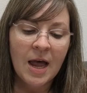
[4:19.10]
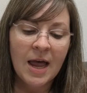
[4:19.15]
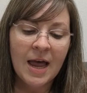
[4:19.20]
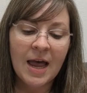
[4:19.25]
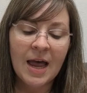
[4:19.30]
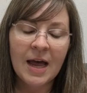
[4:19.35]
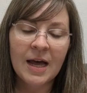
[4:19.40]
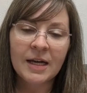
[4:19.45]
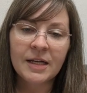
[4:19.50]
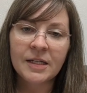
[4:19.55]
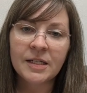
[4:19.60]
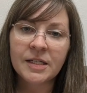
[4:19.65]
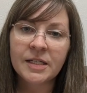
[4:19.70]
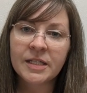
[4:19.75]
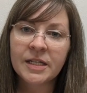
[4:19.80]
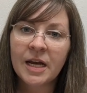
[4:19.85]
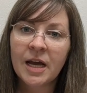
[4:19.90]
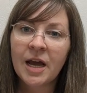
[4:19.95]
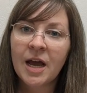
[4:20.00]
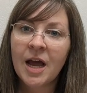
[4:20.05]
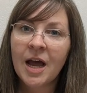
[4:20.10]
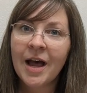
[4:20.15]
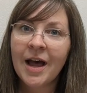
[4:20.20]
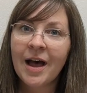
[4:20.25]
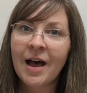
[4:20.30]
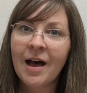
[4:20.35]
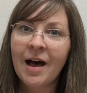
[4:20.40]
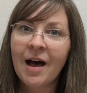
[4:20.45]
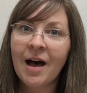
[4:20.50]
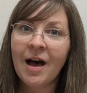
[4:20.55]
And
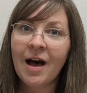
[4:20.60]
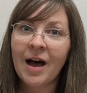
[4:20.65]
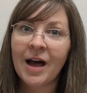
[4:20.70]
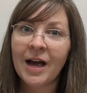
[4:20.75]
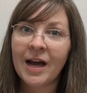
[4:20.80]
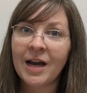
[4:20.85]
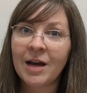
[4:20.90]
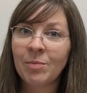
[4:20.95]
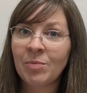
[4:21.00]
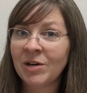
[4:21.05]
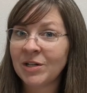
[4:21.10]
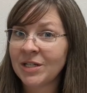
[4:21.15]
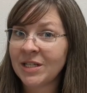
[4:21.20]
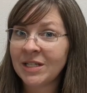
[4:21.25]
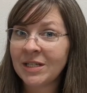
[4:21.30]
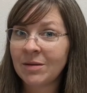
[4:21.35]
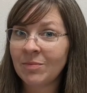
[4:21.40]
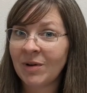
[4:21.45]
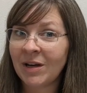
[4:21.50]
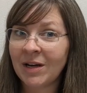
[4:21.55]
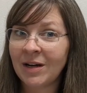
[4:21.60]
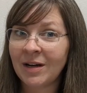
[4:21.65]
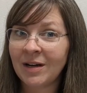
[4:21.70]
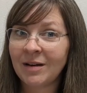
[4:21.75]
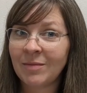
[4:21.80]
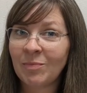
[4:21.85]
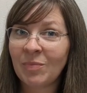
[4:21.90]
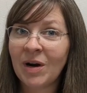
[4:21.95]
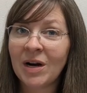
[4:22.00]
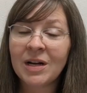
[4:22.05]
I
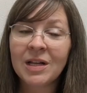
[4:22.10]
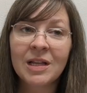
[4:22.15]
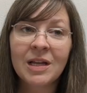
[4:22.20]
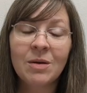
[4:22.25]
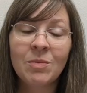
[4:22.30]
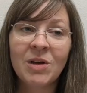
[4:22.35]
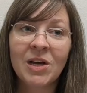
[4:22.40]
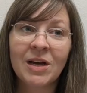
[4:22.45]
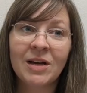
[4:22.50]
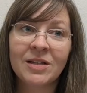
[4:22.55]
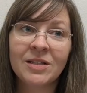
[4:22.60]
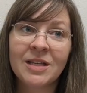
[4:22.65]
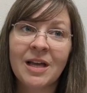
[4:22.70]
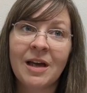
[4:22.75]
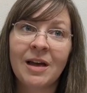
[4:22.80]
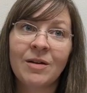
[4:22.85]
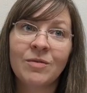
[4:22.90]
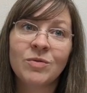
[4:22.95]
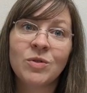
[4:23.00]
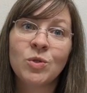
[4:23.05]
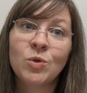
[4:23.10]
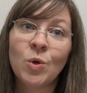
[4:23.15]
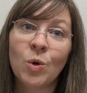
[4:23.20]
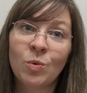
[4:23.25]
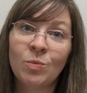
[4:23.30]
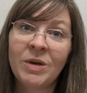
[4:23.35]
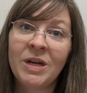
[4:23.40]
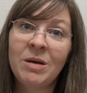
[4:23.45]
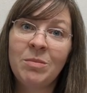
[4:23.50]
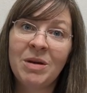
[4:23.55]
participated partly because I have so
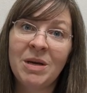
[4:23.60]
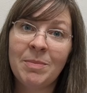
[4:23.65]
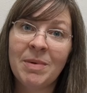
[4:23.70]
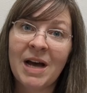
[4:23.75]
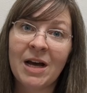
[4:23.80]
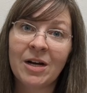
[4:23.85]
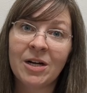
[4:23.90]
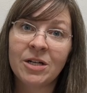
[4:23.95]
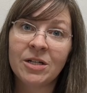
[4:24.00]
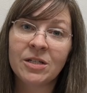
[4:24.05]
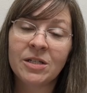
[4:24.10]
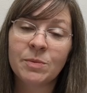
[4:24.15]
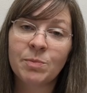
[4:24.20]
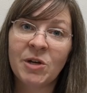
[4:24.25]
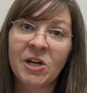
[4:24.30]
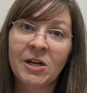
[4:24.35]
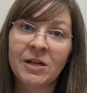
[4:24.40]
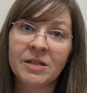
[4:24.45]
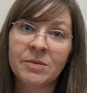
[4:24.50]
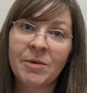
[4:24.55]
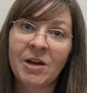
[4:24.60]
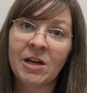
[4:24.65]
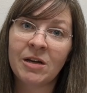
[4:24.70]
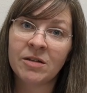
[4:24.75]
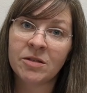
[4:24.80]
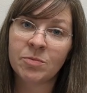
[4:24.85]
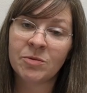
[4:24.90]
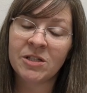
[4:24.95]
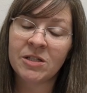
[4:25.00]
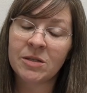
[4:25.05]
many bee patterns because my
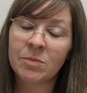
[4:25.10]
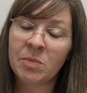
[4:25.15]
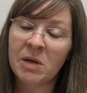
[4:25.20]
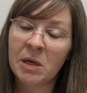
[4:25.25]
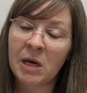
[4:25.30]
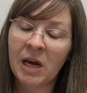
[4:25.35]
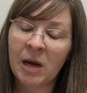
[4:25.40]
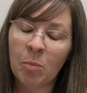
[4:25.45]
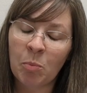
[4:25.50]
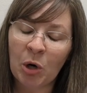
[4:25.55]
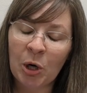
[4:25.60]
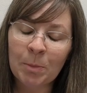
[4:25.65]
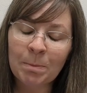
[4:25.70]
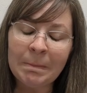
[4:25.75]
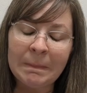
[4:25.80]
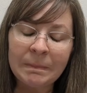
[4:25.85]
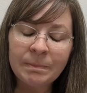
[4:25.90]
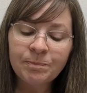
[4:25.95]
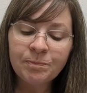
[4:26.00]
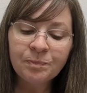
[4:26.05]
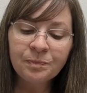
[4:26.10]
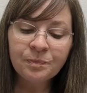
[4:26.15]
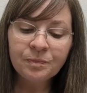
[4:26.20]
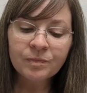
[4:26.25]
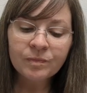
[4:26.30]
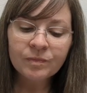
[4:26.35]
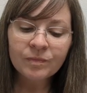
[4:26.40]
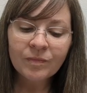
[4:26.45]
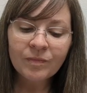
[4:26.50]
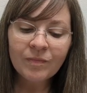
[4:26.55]
husband's a beekeeper
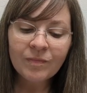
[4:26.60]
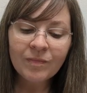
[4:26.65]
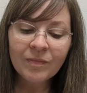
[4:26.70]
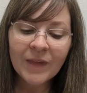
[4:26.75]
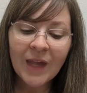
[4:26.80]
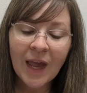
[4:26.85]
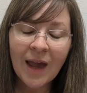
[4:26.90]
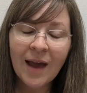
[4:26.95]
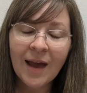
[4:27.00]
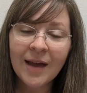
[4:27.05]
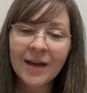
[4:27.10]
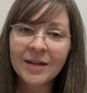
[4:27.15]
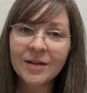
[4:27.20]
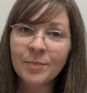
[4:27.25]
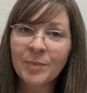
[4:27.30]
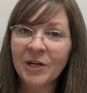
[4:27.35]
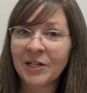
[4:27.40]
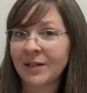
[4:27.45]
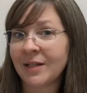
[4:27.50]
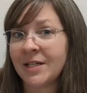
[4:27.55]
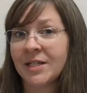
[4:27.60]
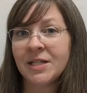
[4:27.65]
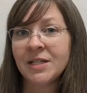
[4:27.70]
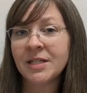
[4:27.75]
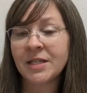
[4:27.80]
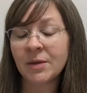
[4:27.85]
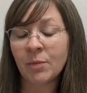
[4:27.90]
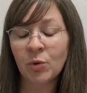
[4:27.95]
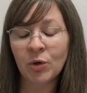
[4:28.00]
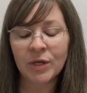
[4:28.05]
and partly to
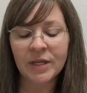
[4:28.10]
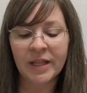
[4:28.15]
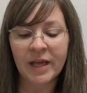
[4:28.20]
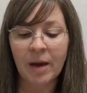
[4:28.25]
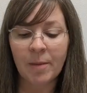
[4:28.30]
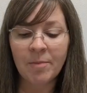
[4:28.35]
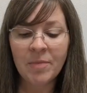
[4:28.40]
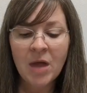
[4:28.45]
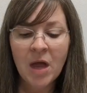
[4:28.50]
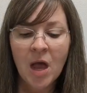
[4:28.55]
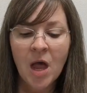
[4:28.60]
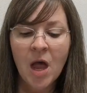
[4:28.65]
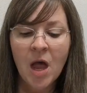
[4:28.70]
support them.